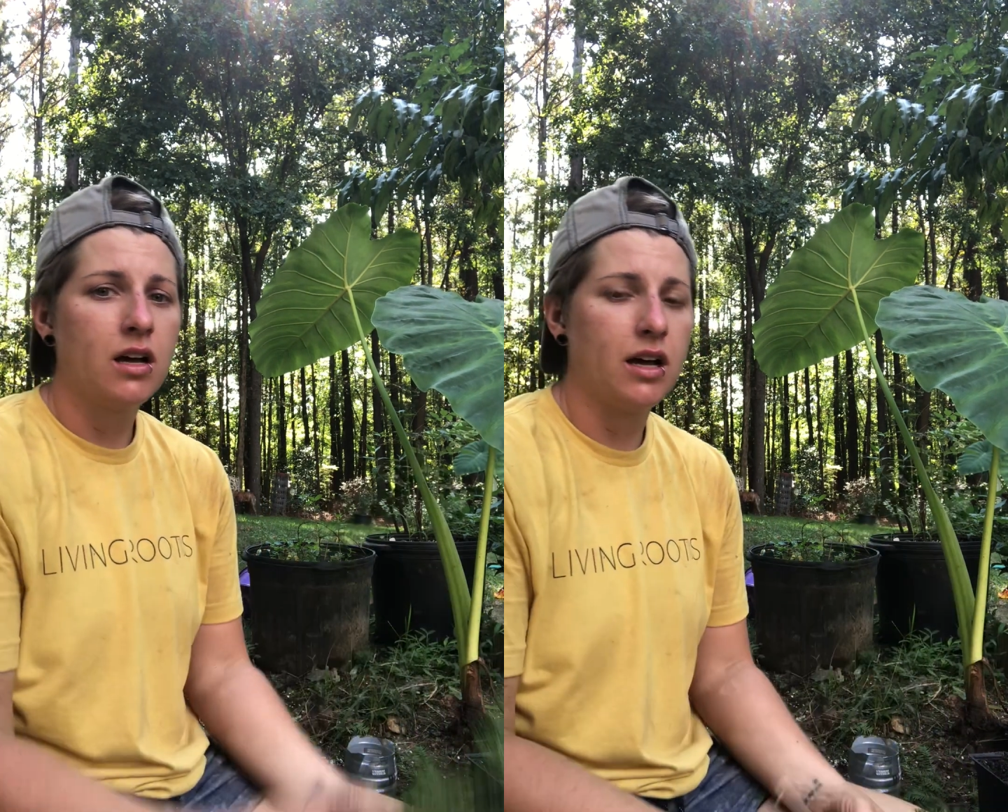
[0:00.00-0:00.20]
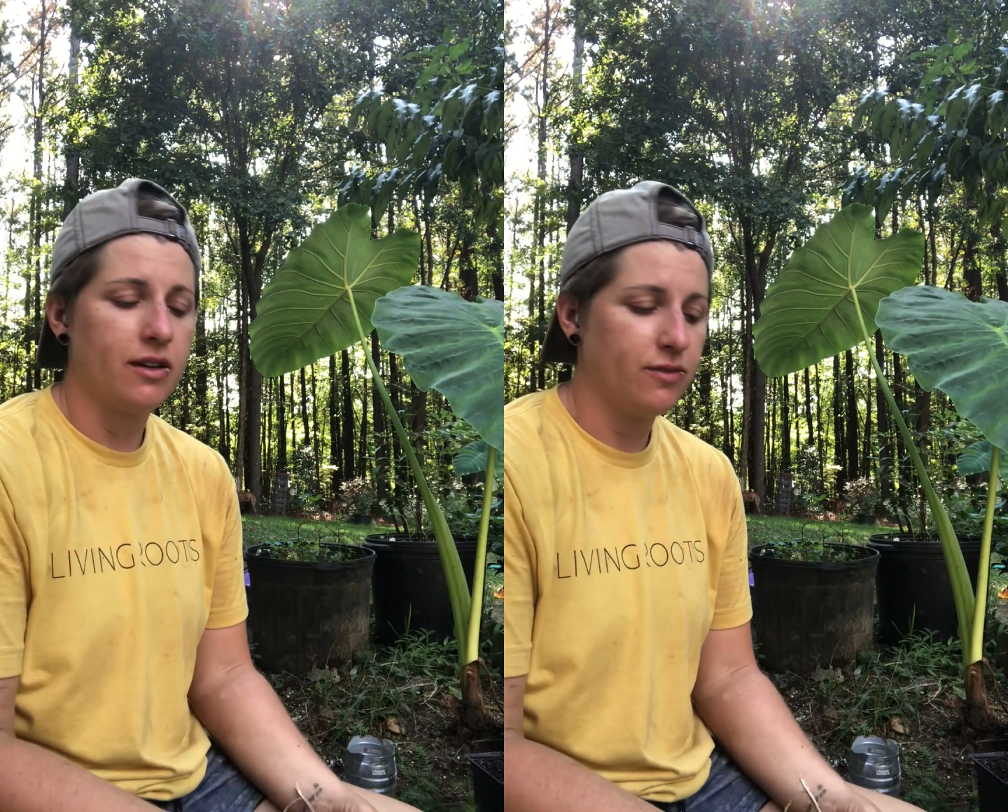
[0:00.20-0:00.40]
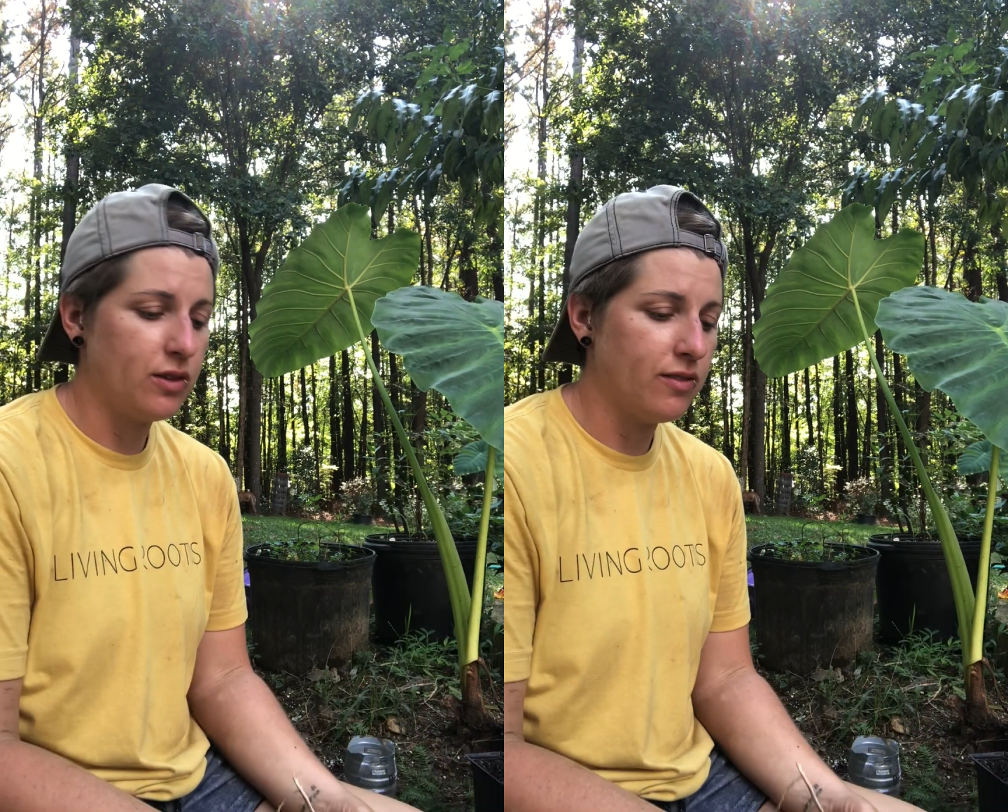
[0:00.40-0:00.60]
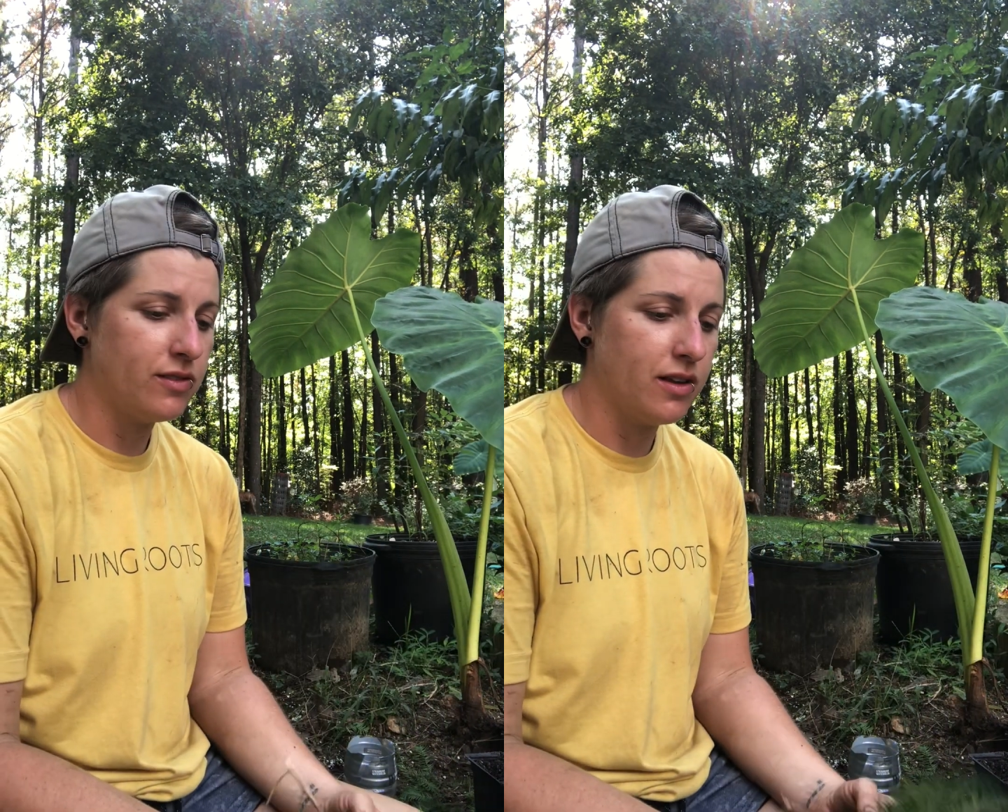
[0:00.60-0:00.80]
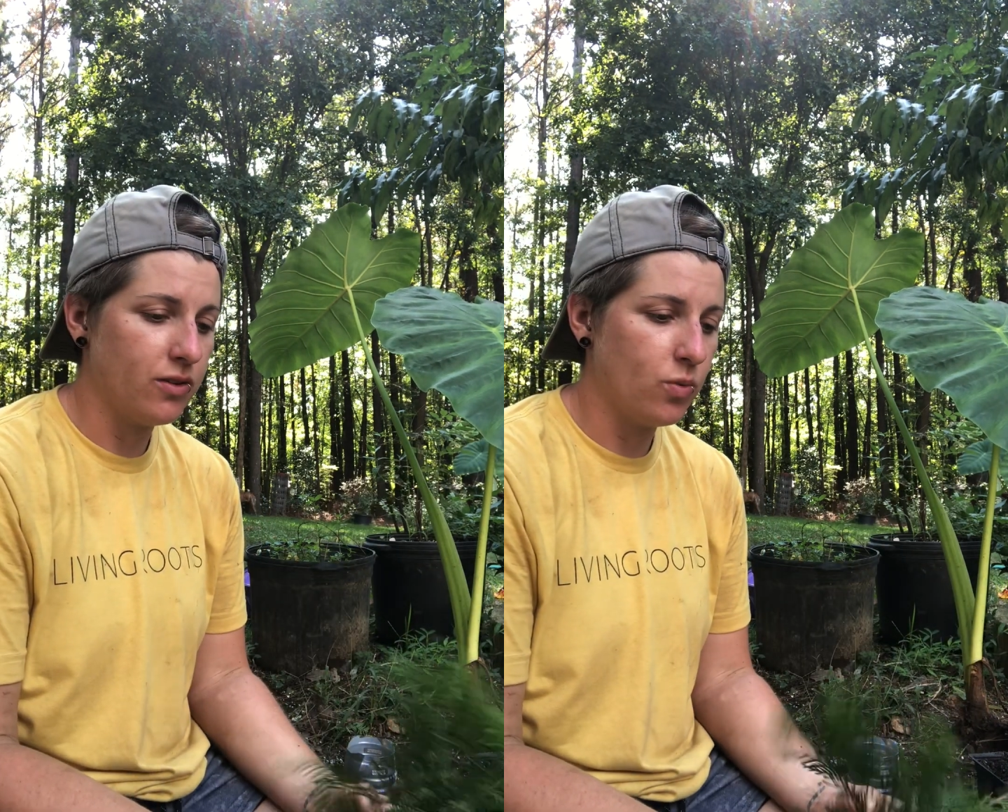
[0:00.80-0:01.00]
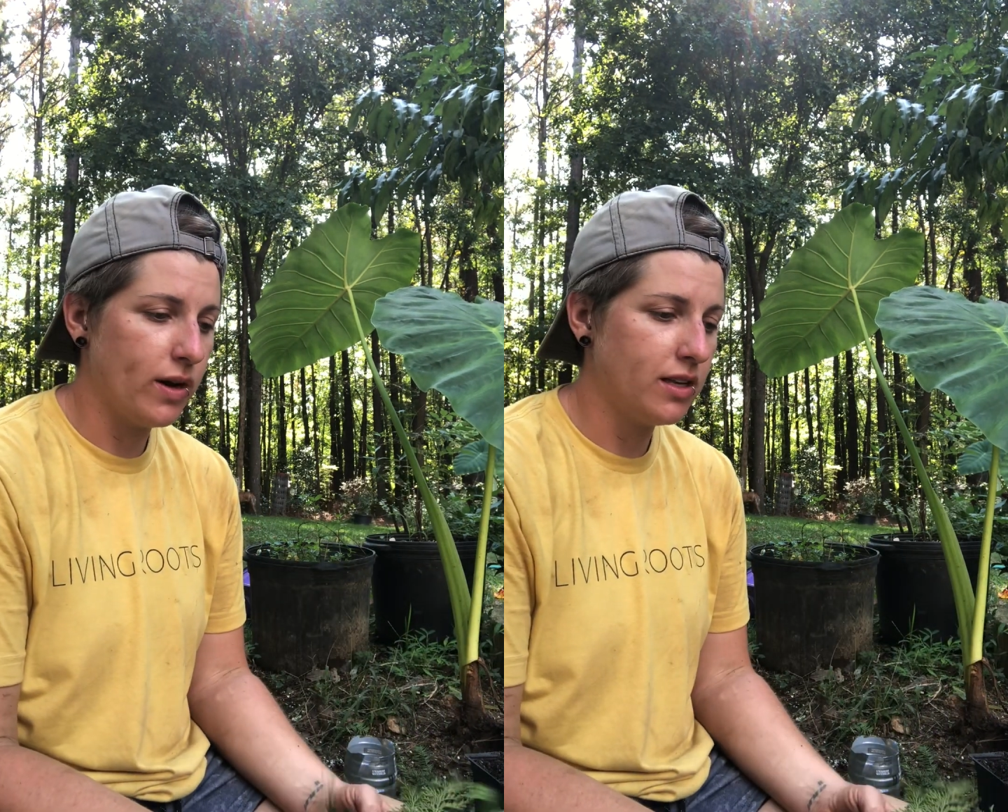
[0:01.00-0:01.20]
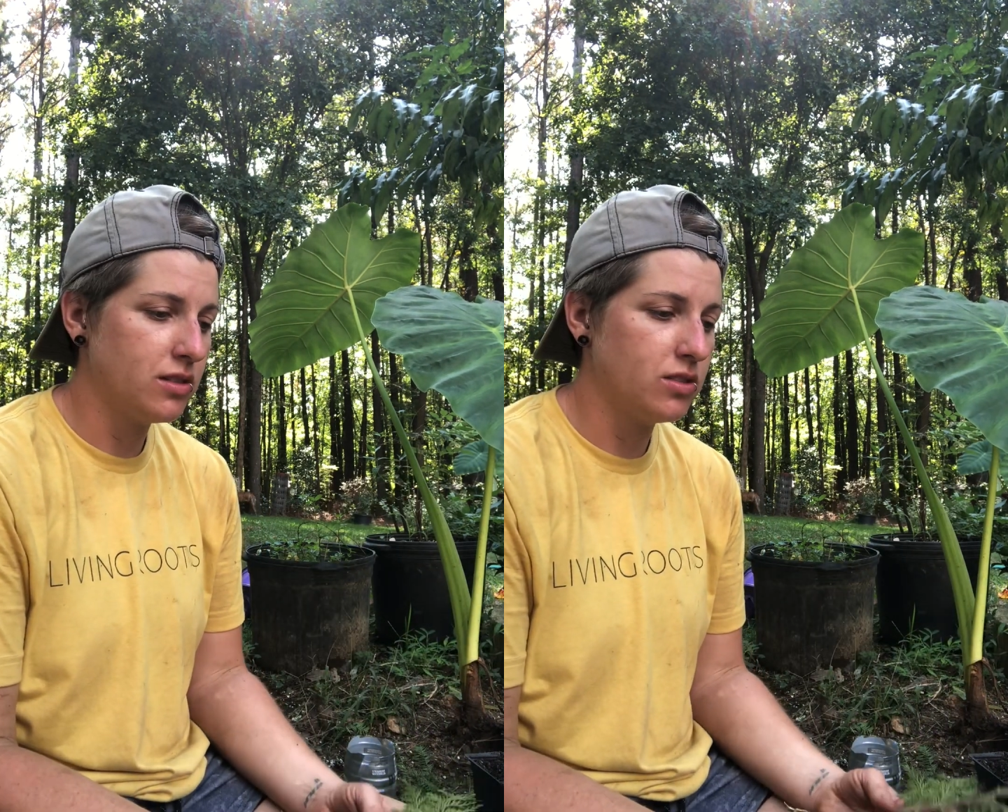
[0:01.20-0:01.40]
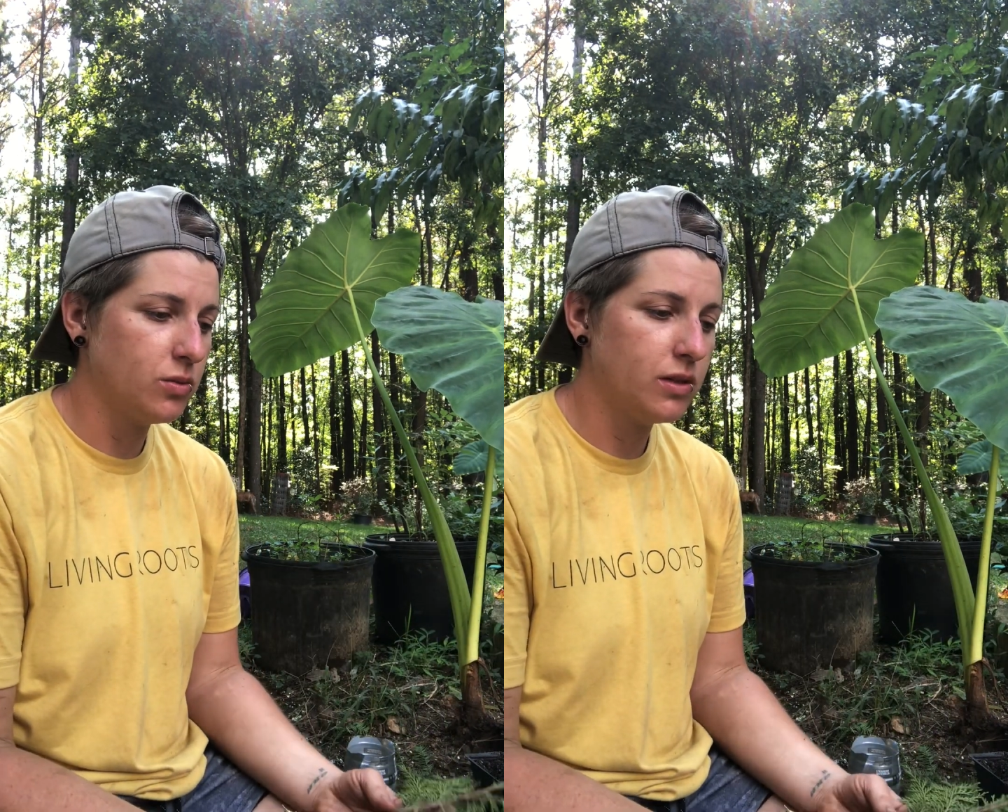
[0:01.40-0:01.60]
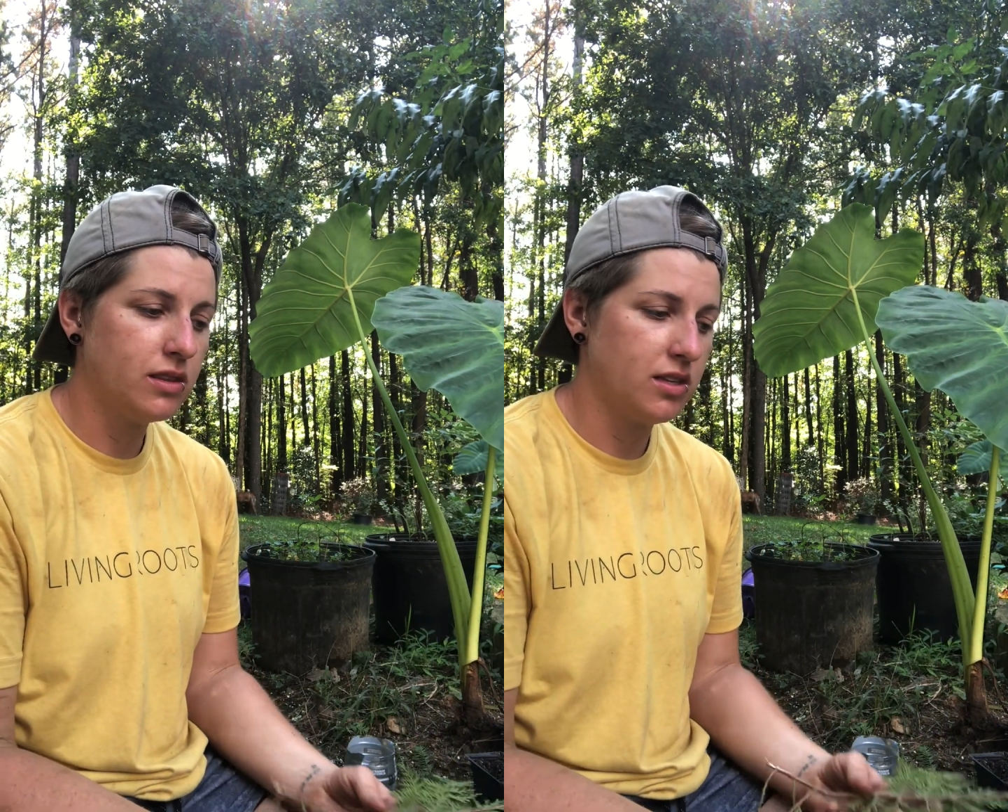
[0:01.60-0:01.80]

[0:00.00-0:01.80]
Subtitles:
If you have another way to do it,